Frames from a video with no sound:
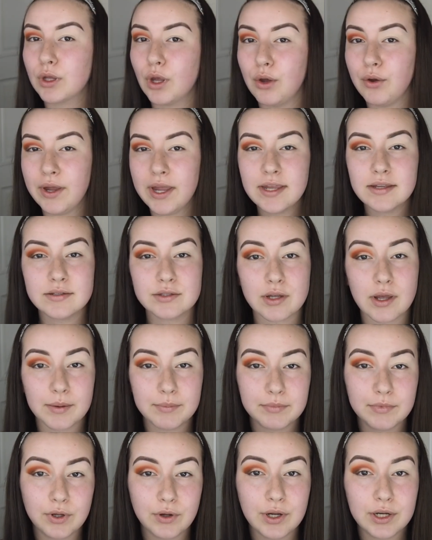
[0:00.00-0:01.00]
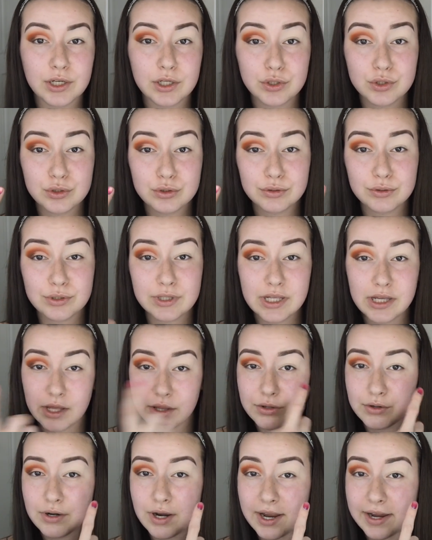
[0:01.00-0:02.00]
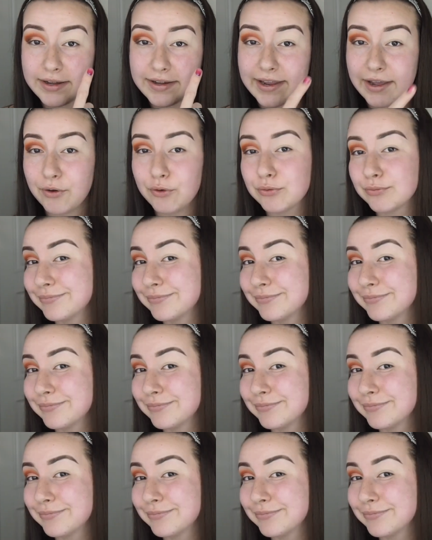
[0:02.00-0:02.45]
Okay, so I'm going to do the other eye now.